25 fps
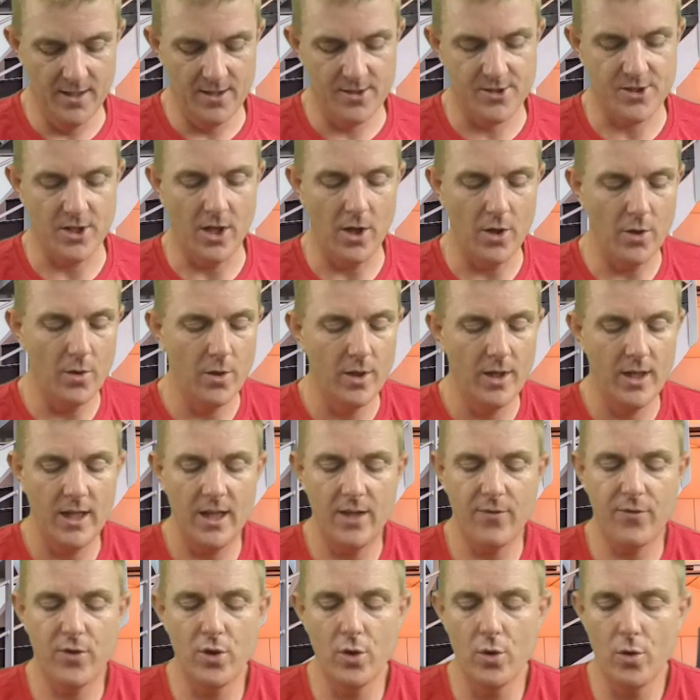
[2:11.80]
So
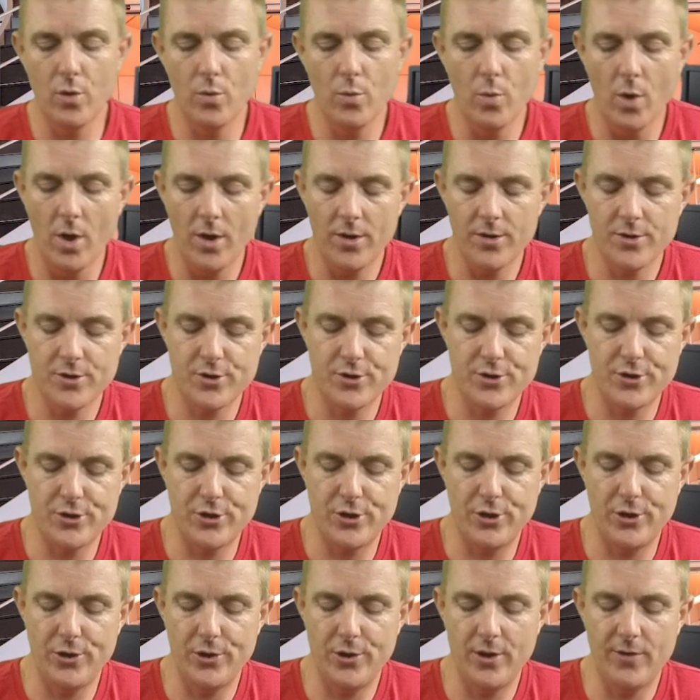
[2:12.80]
if you want
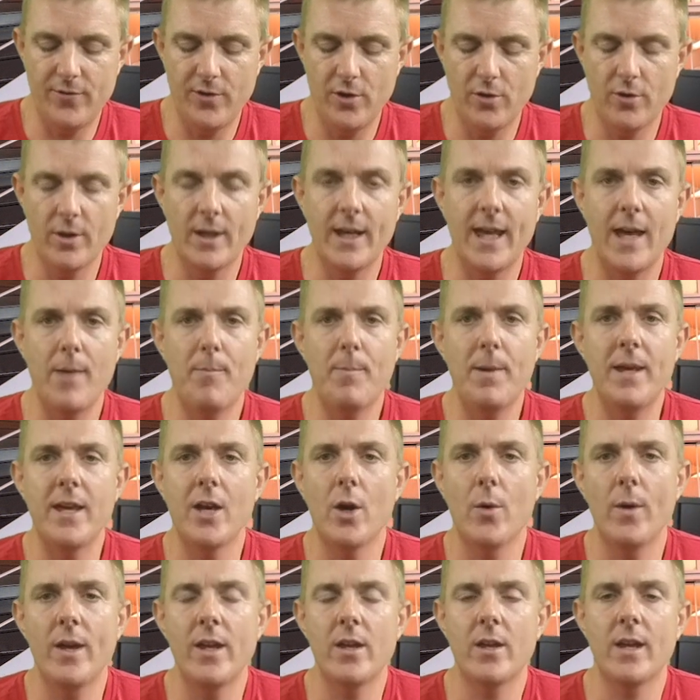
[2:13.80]
to, if you can get
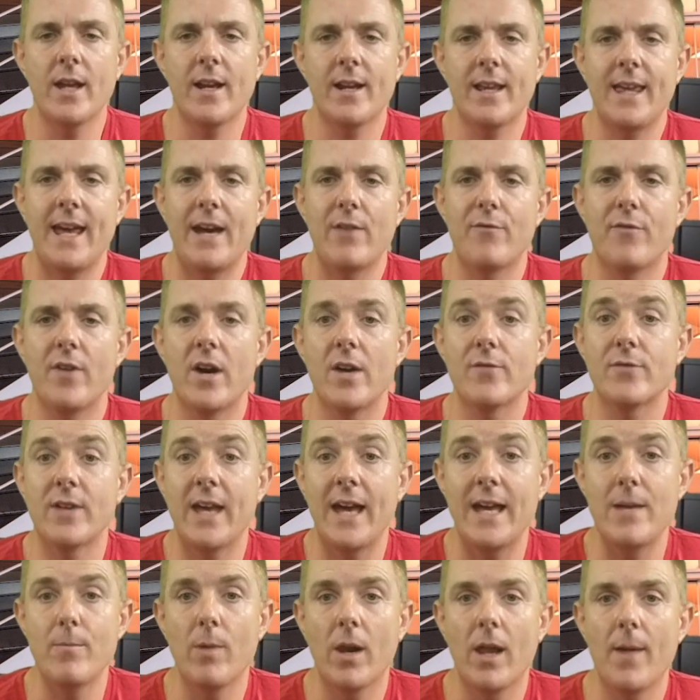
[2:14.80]
PoE, you can get a Cat5
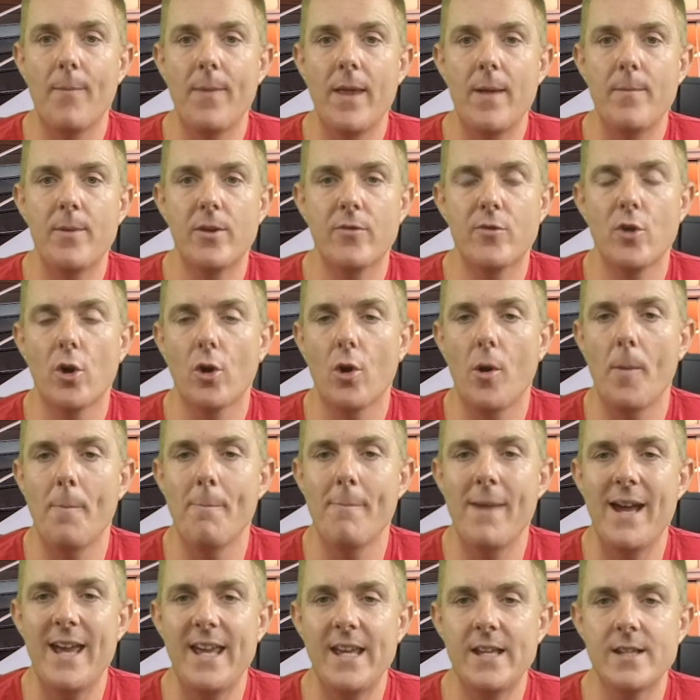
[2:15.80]
cable up there, but you've not
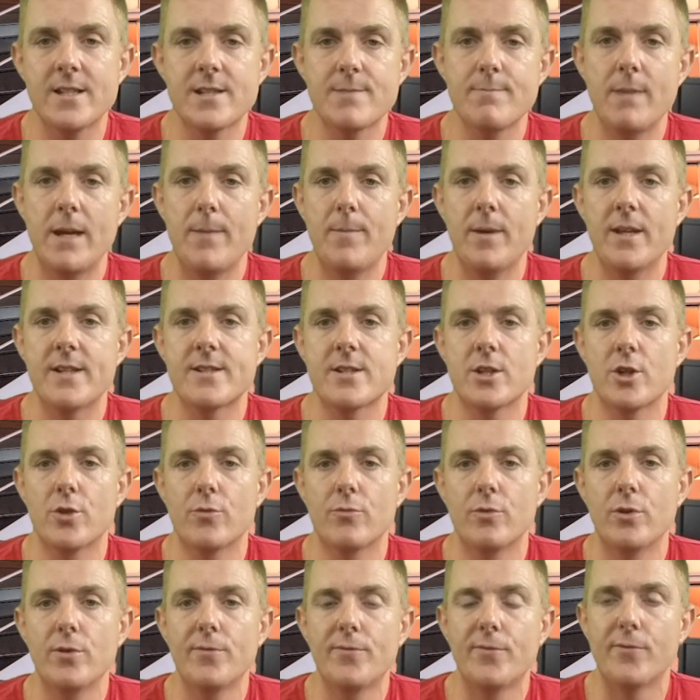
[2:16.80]
got mains, maybe it's in
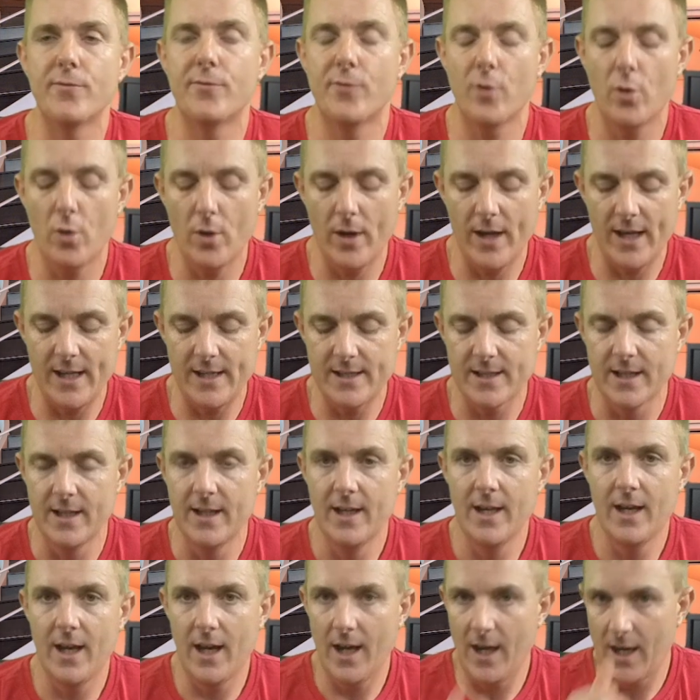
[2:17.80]
a roof void,
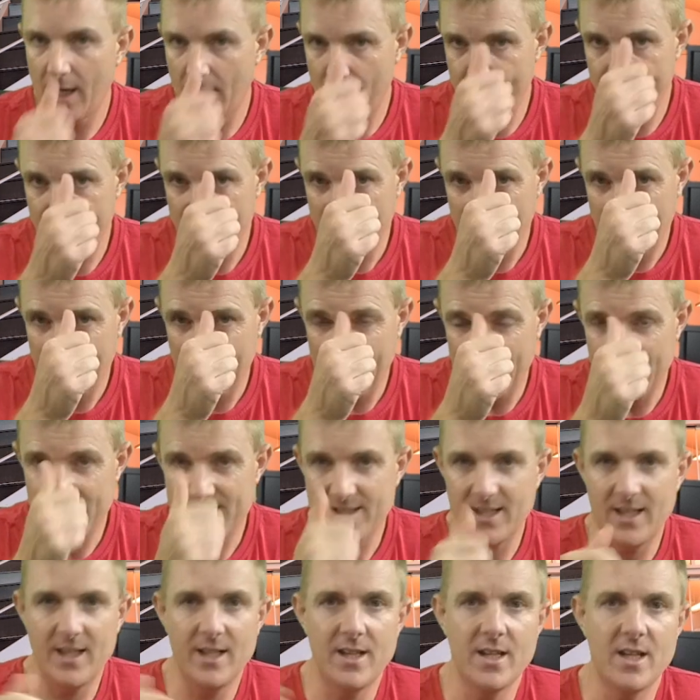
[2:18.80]
um,
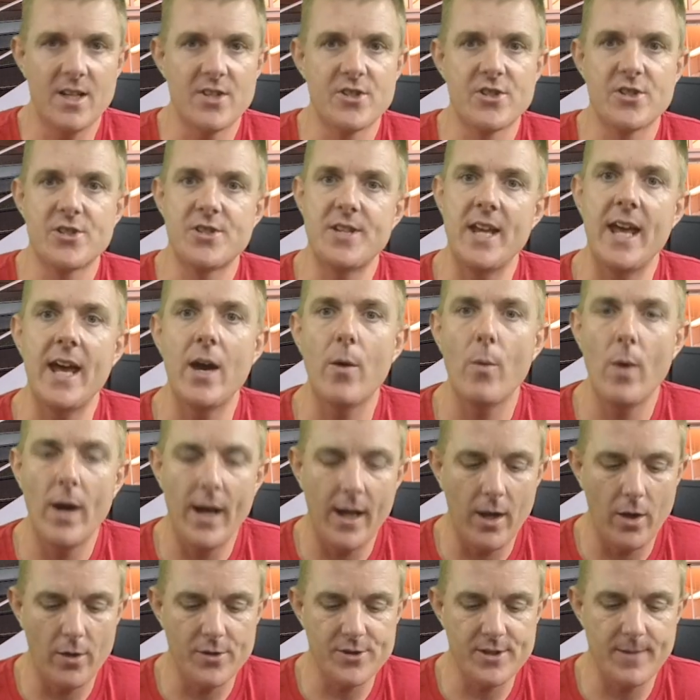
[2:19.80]
it's in a
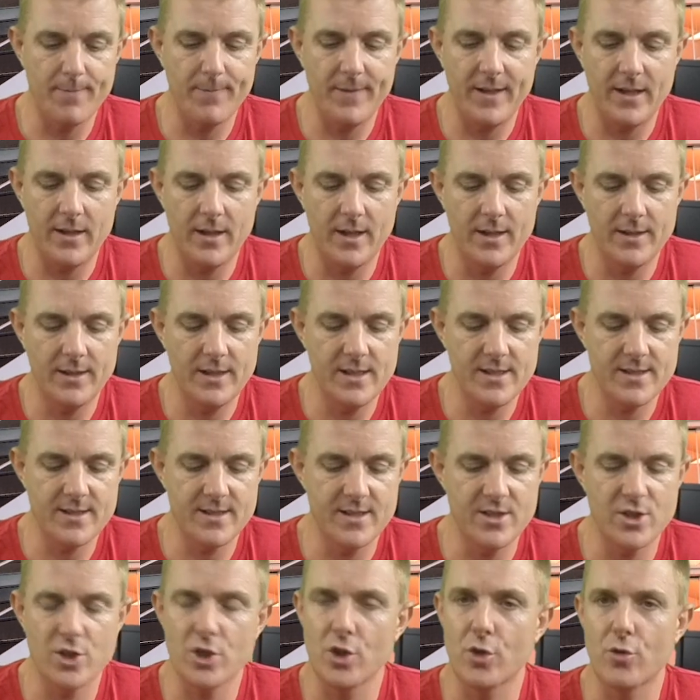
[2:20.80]
stairwell or something like this.
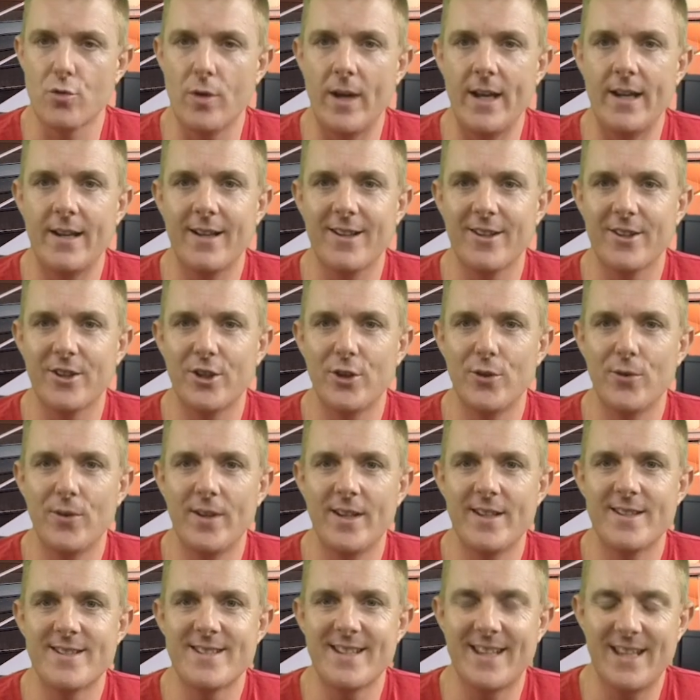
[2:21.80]
This is a great little
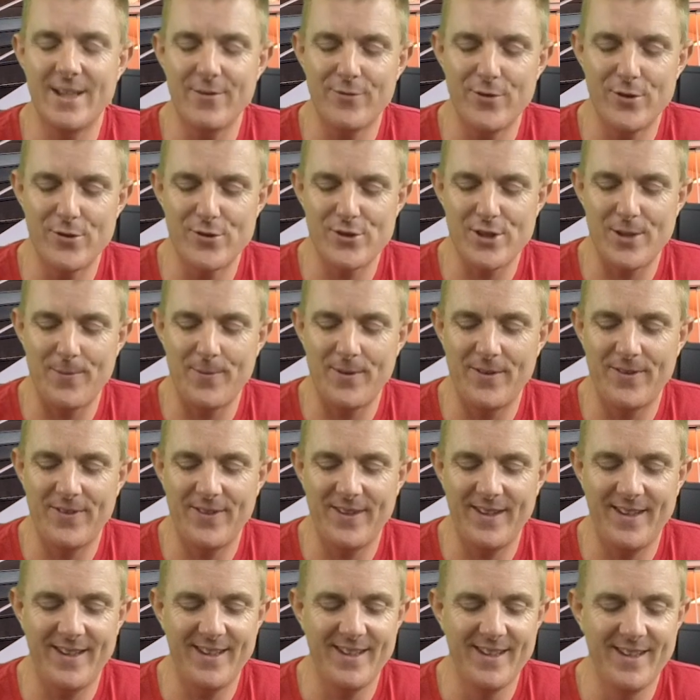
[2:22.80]
unit to give you some
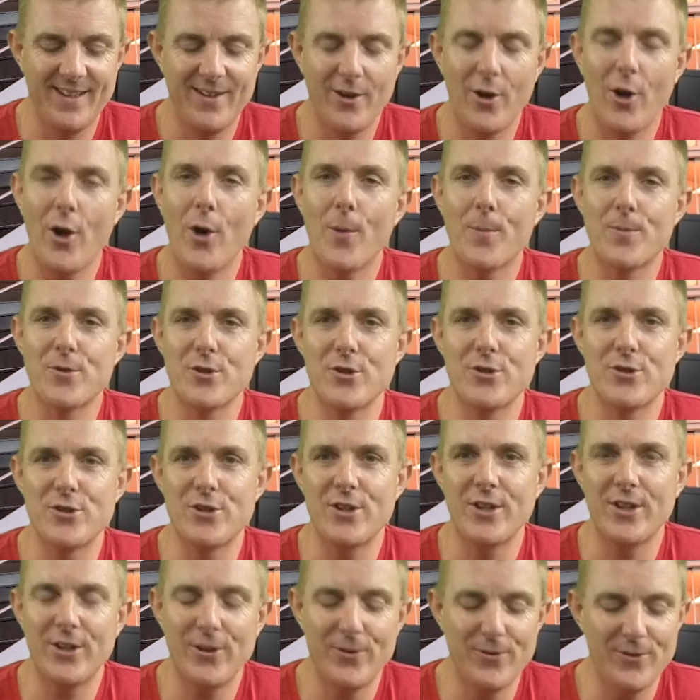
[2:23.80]
of the
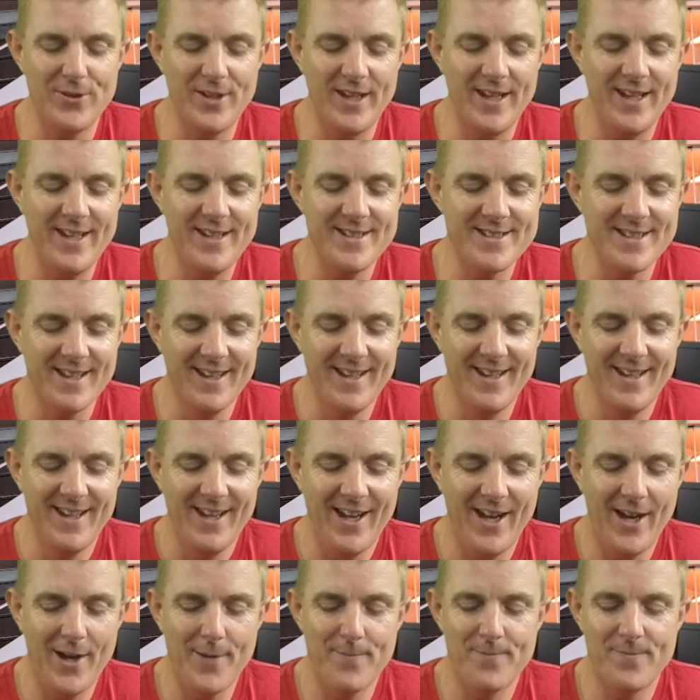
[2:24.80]
options that you need.
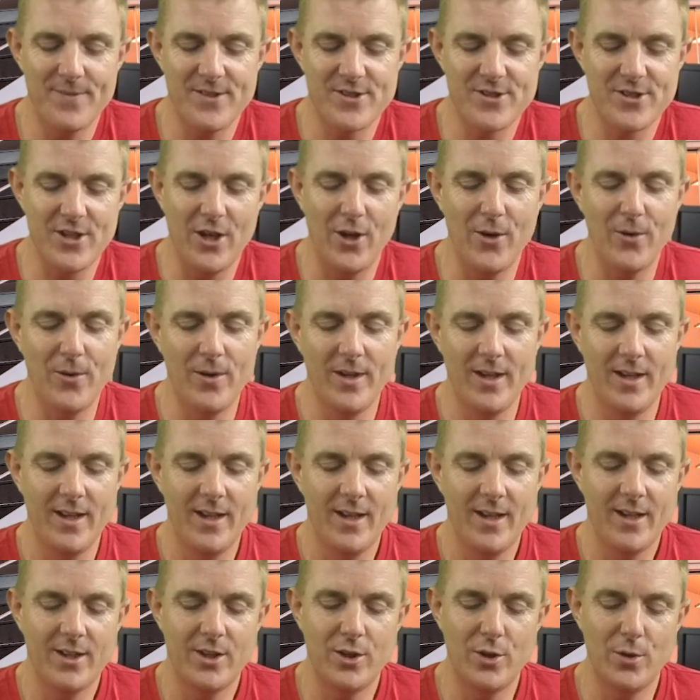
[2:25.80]
Um, so
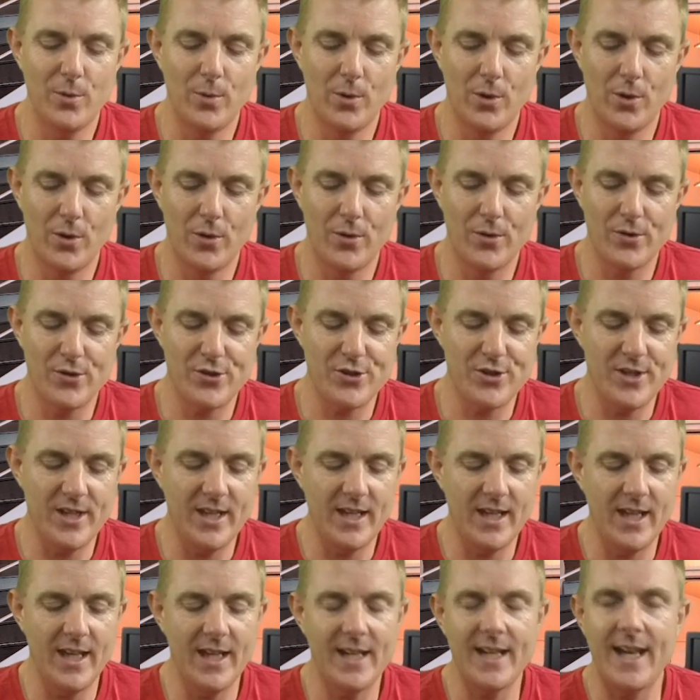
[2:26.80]
you will
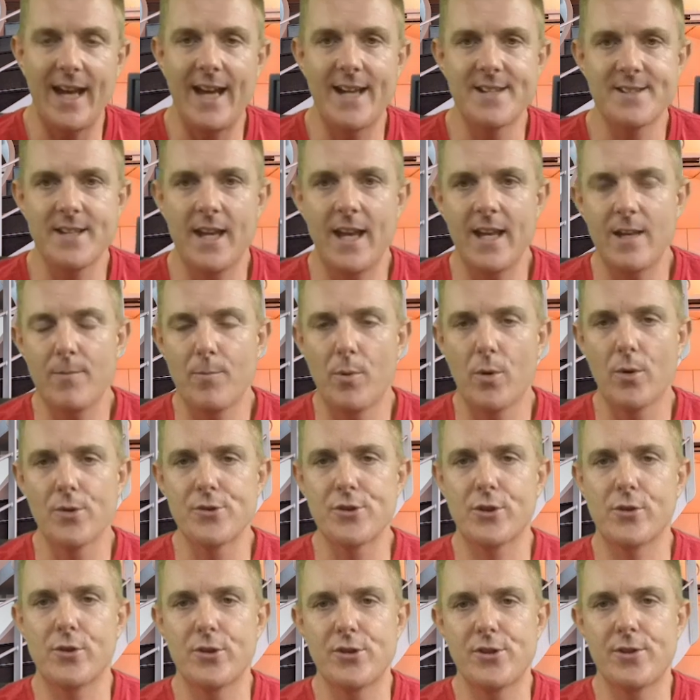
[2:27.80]
see it has eight
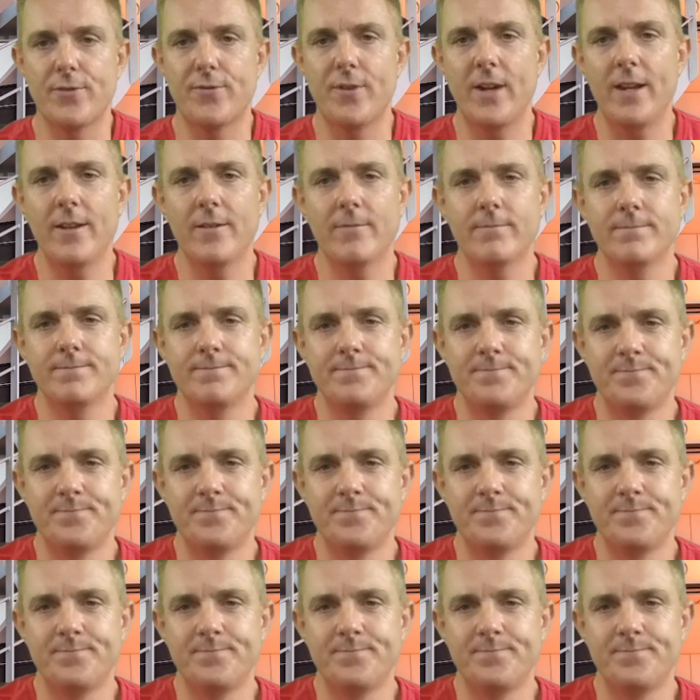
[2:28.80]
ports across the front.